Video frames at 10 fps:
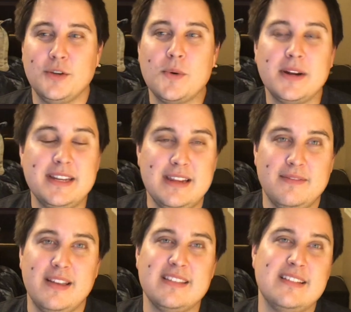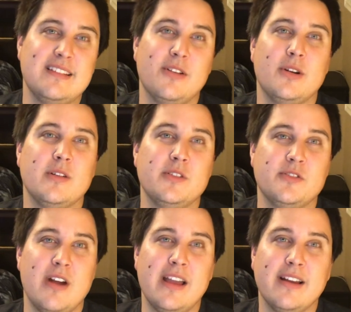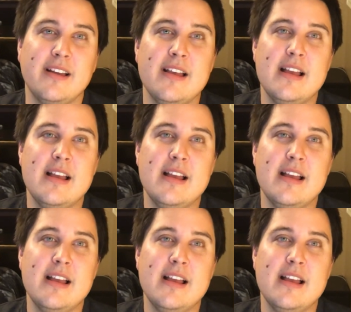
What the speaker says: 20 defense, and it's a critical strike.